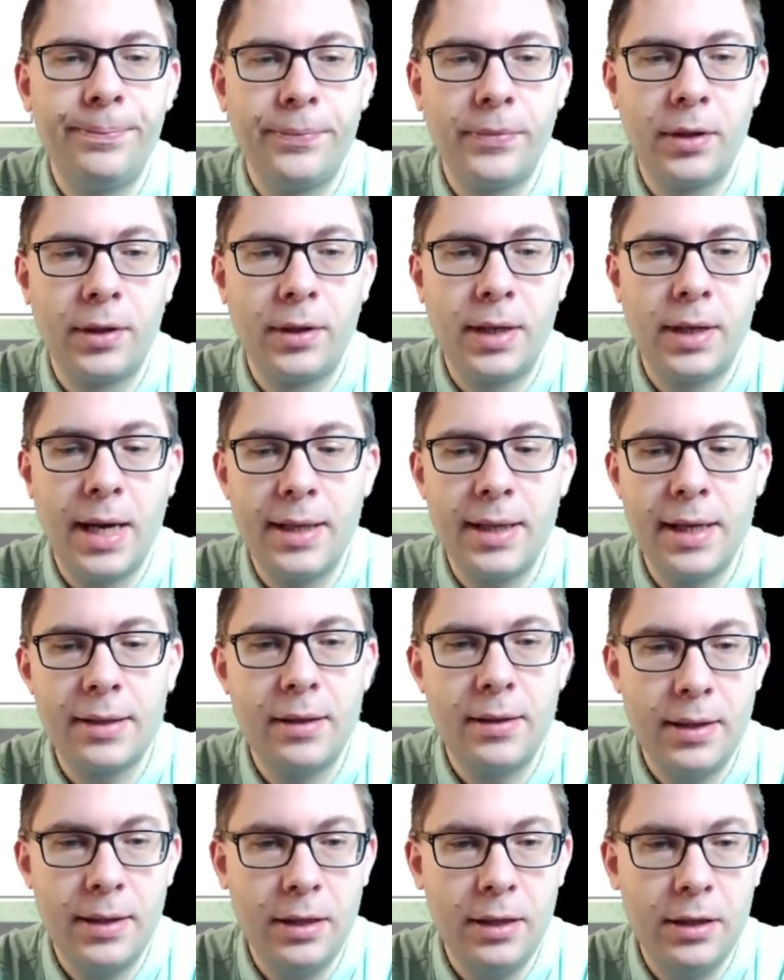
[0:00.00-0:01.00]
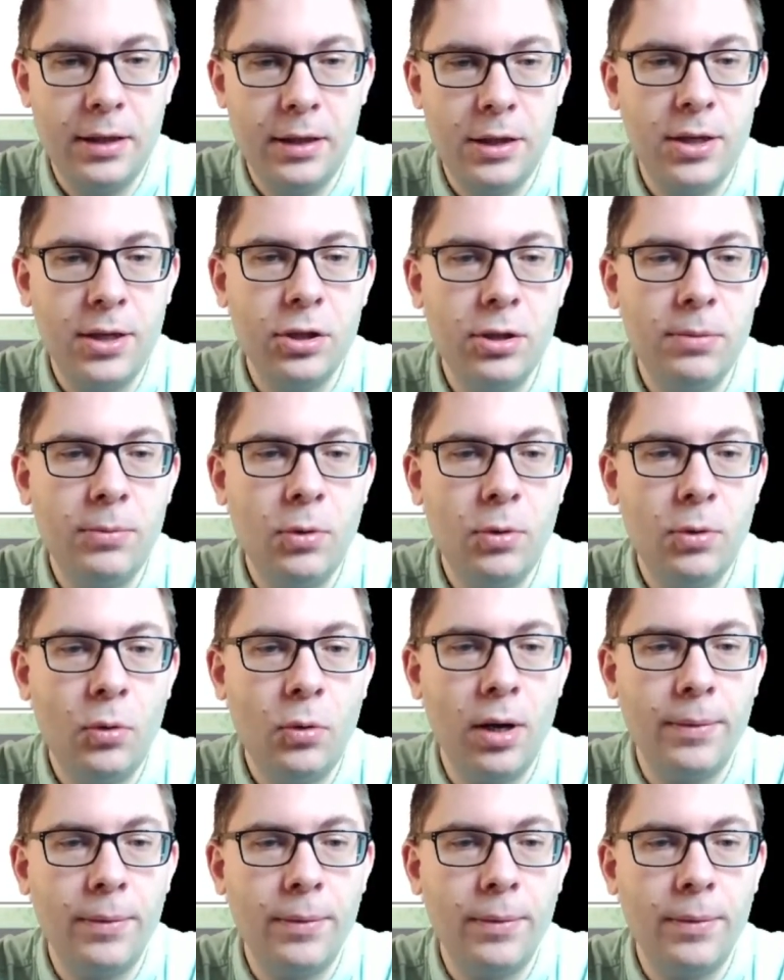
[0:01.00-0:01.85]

Okay, that's the situation number 1.